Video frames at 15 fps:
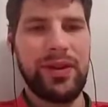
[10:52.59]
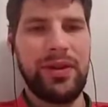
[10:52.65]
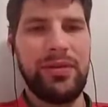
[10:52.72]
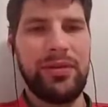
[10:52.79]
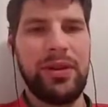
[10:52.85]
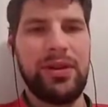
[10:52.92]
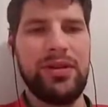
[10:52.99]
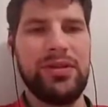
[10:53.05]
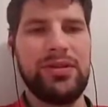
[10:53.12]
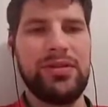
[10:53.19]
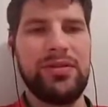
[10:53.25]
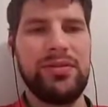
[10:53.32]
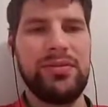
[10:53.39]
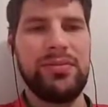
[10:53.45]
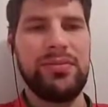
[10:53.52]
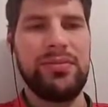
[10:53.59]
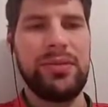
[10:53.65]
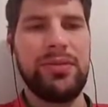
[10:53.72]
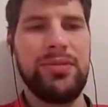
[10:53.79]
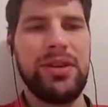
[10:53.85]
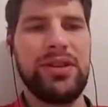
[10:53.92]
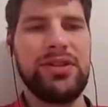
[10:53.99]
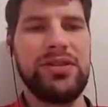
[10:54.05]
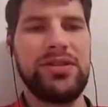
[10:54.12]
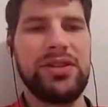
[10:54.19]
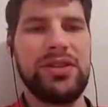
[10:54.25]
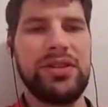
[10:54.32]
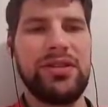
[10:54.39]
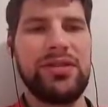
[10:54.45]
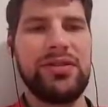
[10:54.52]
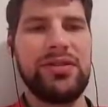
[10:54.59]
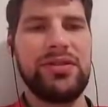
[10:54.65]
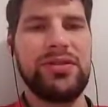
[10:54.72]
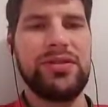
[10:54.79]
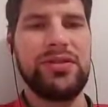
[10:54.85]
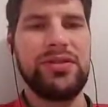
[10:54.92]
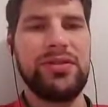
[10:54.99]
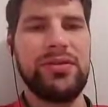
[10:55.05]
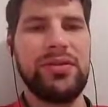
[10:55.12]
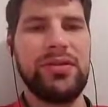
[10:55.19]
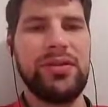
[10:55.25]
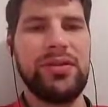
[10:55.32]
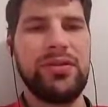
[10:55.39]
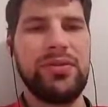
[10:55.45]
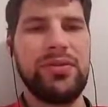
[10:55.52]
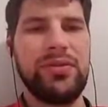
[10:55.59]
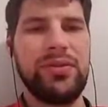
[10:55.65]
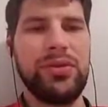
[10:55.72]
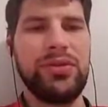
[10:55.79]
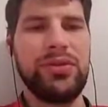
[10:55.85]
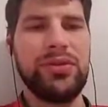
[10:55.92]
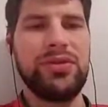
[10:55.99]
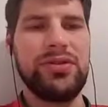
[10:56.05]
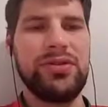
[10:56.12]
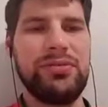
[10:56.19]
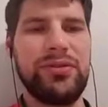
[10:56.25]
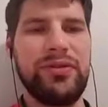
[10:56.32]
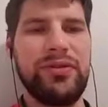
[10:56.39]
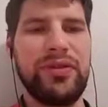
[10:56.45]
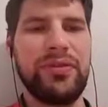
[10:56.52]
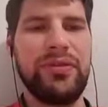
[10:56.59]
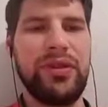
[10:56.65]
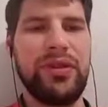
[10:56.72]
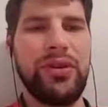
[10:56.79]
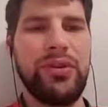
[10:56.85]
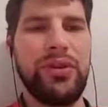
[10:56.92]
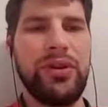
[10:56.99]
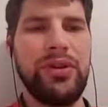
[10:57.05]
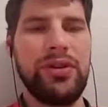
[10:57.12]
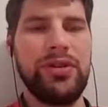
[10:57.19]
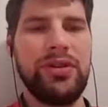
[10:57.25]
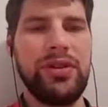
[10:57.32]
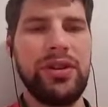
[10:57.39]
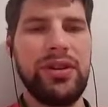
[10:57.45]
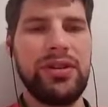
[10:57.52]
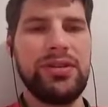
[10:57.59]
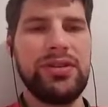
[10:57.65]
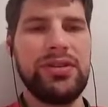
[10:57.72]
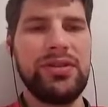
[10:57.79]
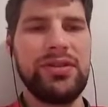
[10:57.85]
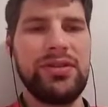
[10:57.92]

Yeah, these big bases like this, witches perform very well against,